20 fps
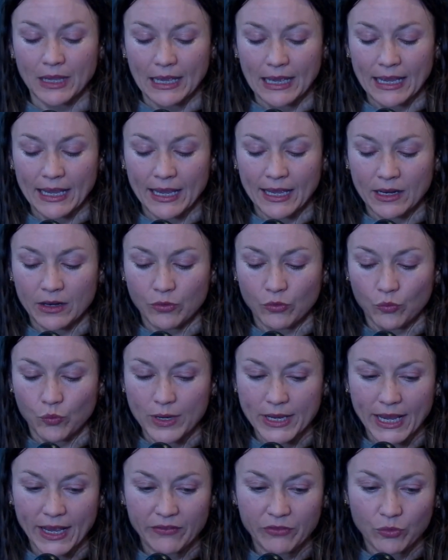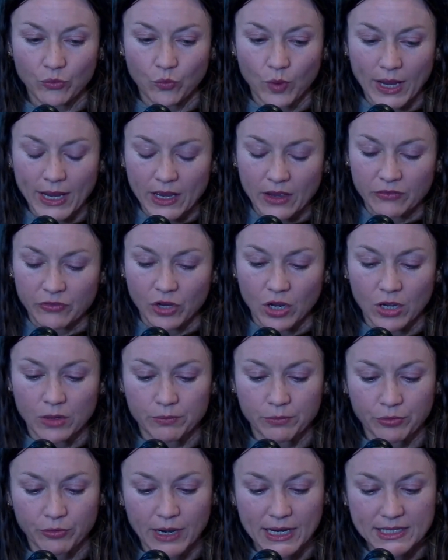And we have a way of
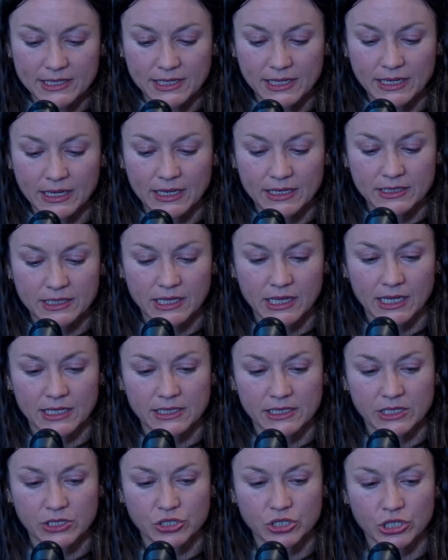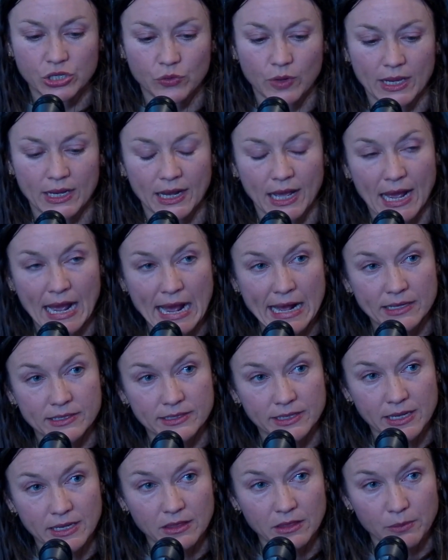compressing into that tissue and
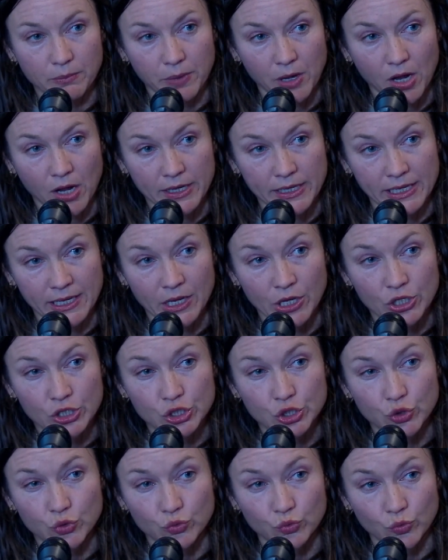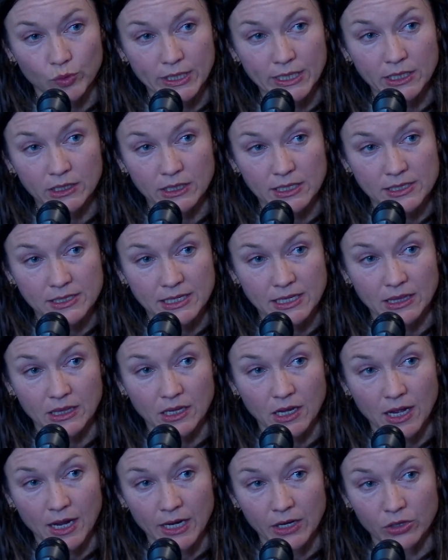asking the body to re-elicit the
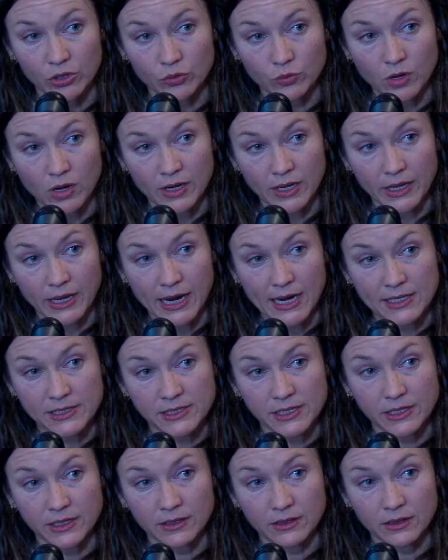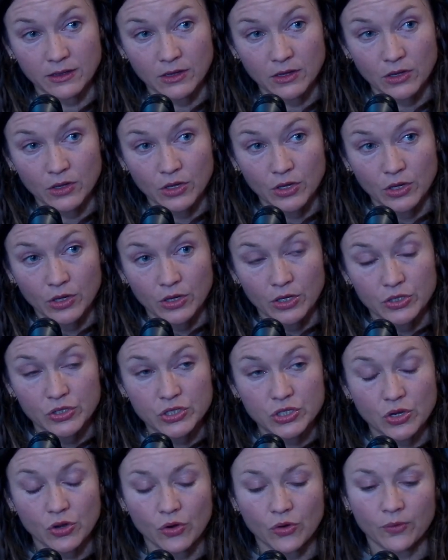hyaluronic acid.
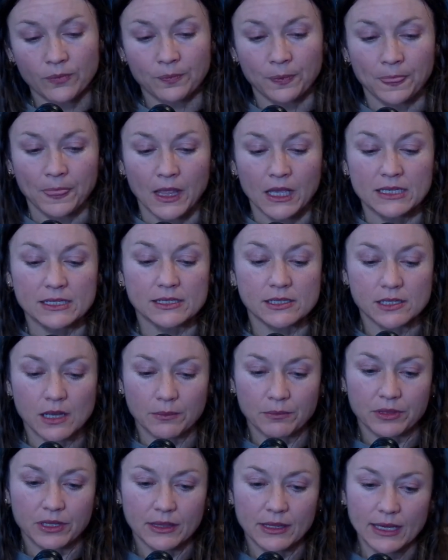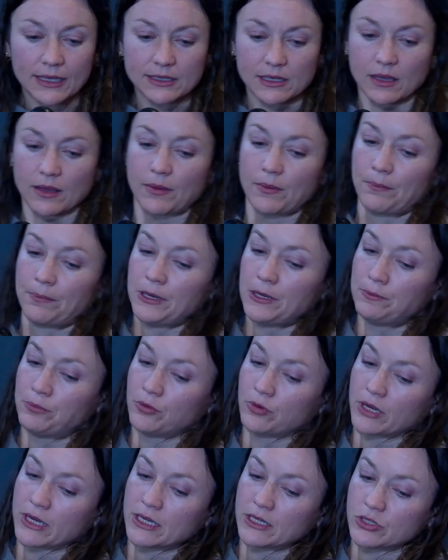So something that
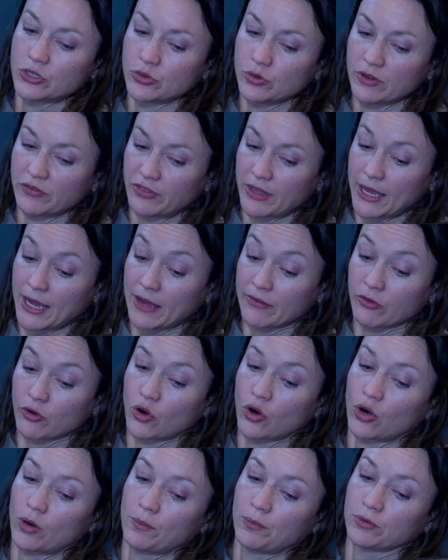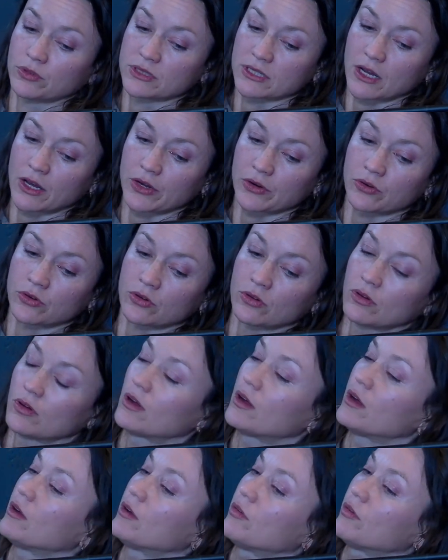people can do if they have carpal tunnel,
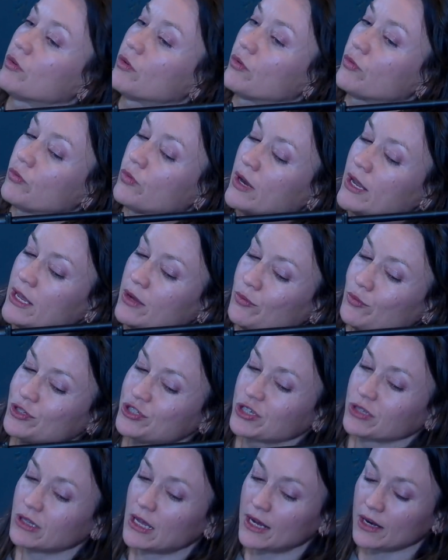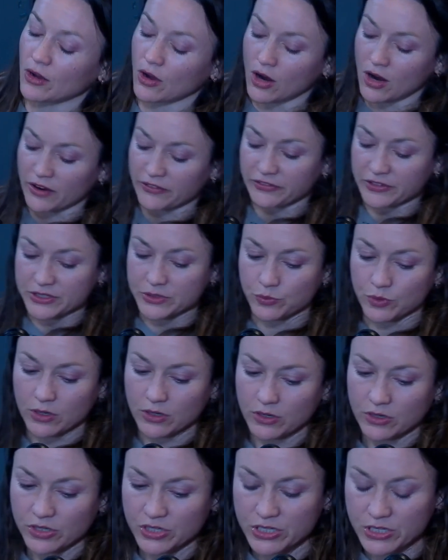right, which a lot of office
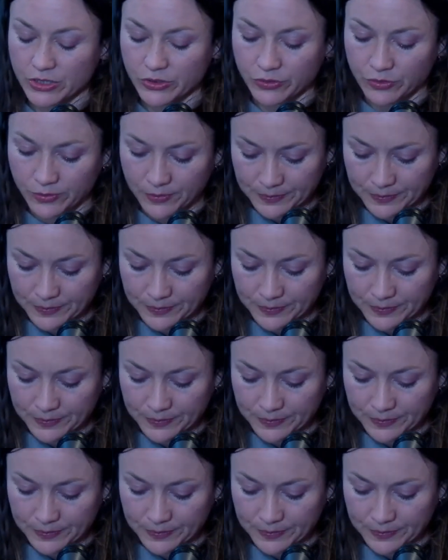workers do.